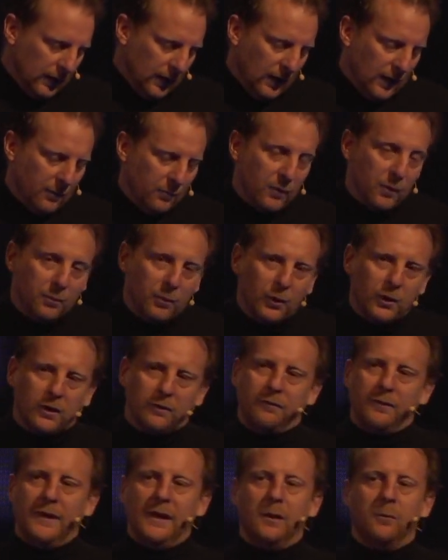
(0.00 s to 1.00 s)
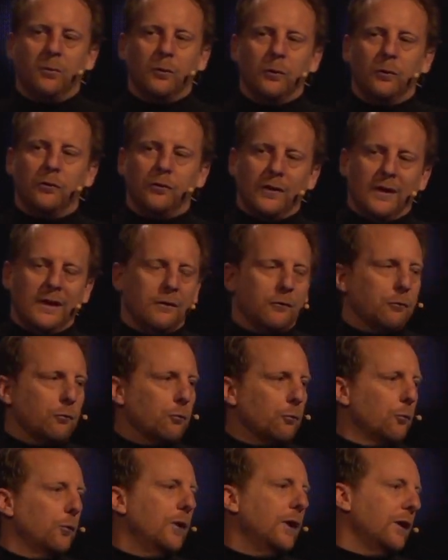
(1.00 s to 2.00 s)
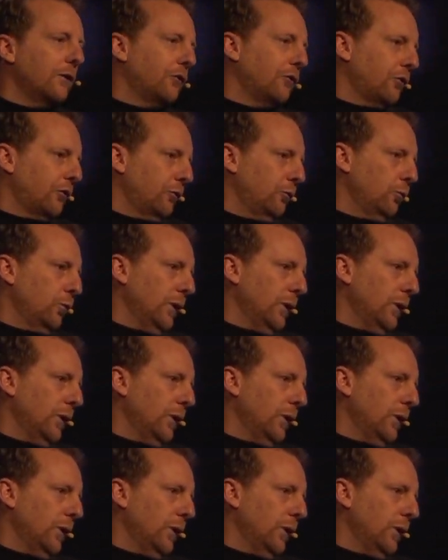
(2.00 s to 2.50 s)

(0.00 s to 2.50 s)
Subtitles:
The book of Hebrews is rich